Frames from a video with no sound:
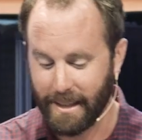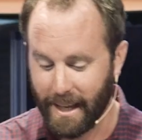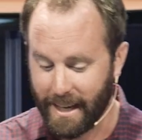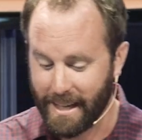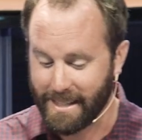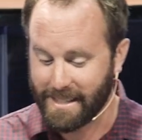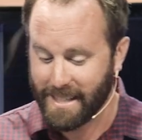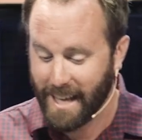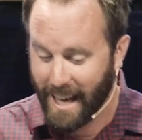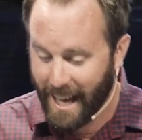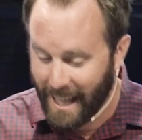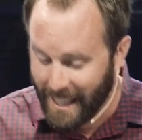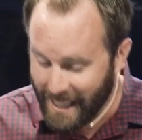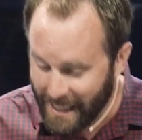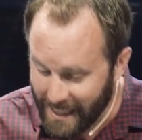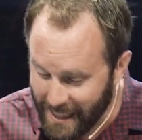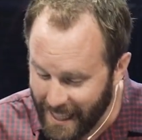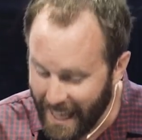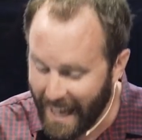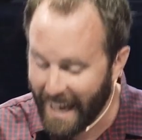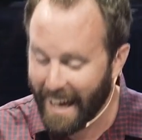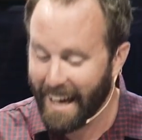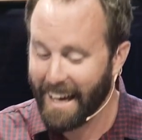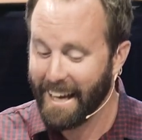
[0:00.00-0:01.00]
let us
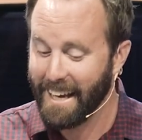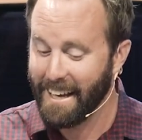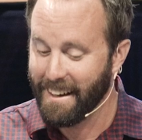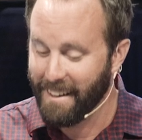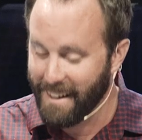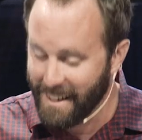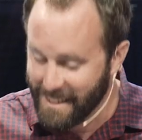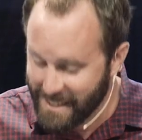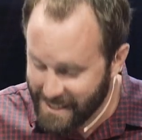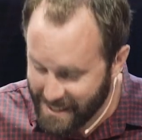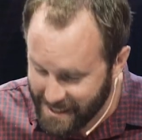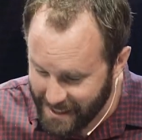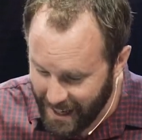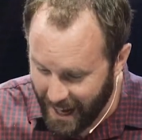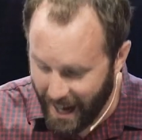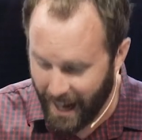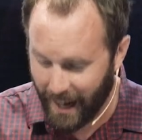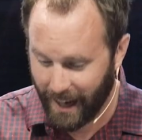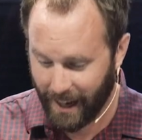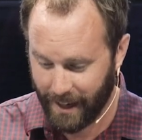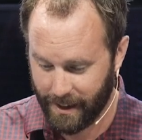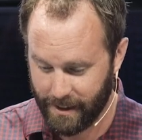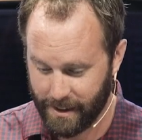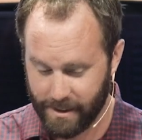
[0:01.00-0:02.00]
lay
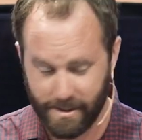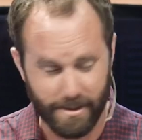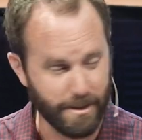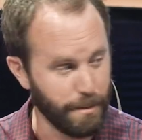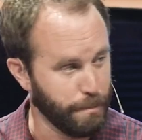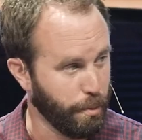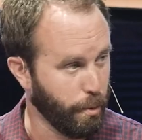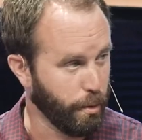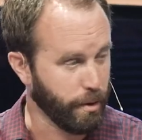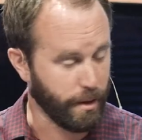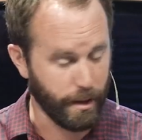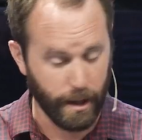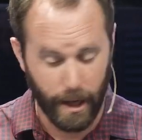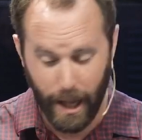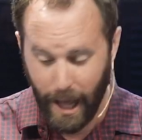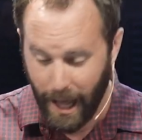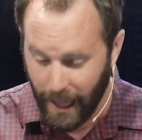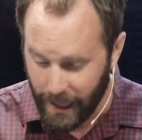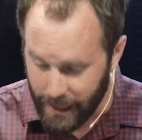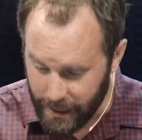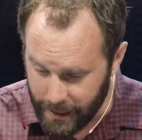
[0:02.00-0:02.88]
aside, this is important,